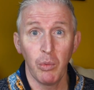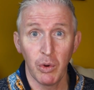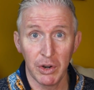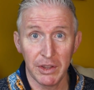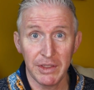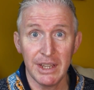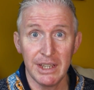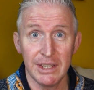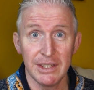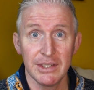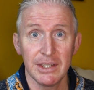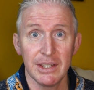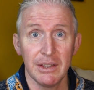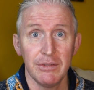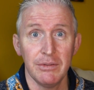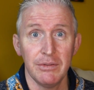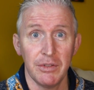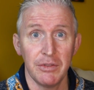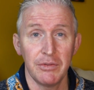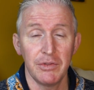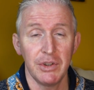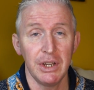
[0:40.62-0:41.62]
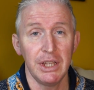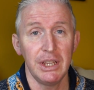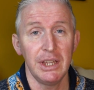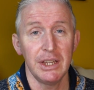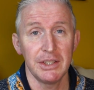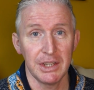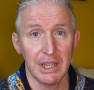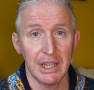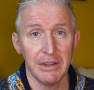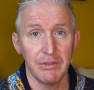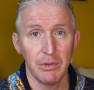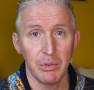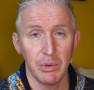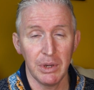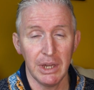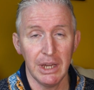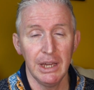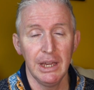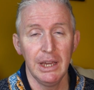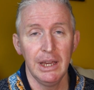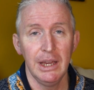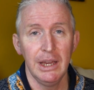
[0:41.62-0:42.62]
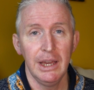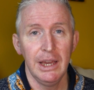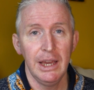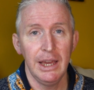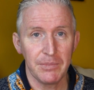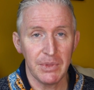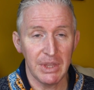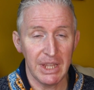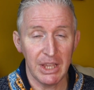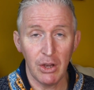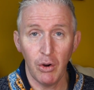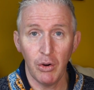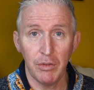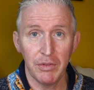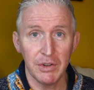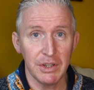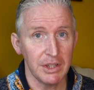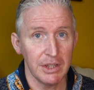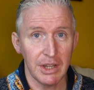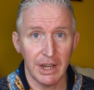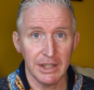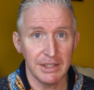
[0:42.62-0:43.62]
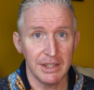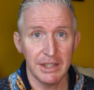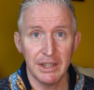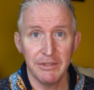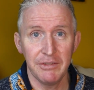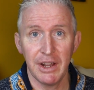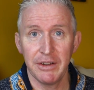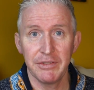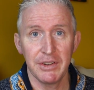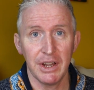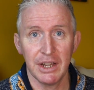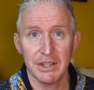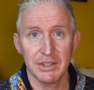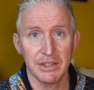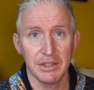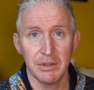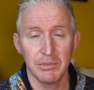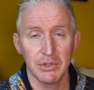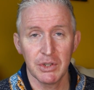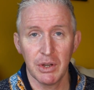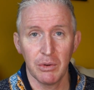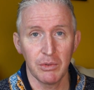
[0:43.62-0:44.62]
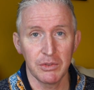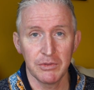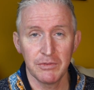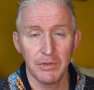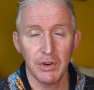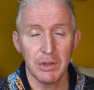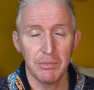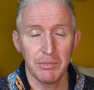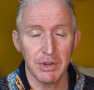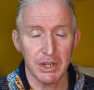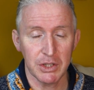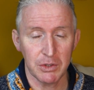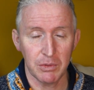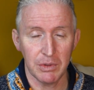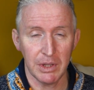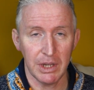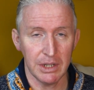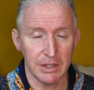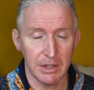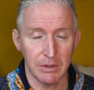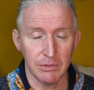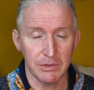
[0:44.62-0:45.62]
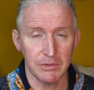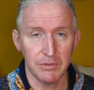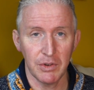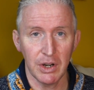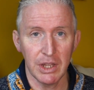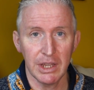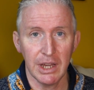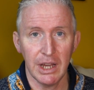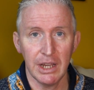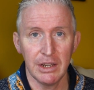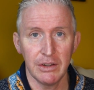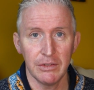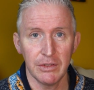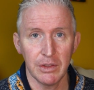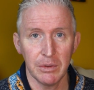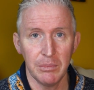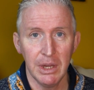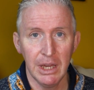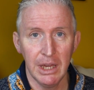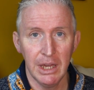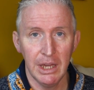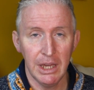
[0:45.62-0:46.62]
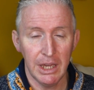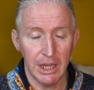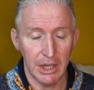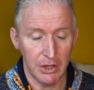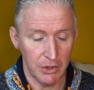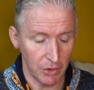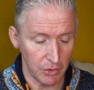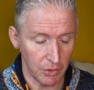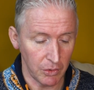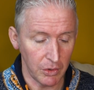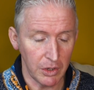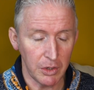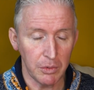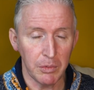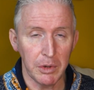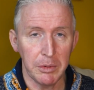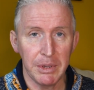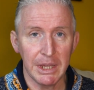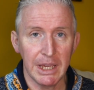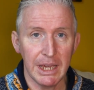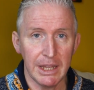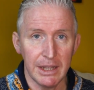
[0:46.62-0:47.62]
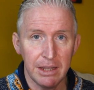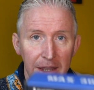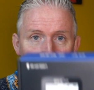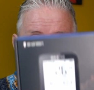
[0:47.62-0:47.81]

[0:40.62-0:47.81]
of these for free as a giveaway. They offered, I didn't even have to ask them, so I was very impressed with that. It was very kind of them. And not only will you be getting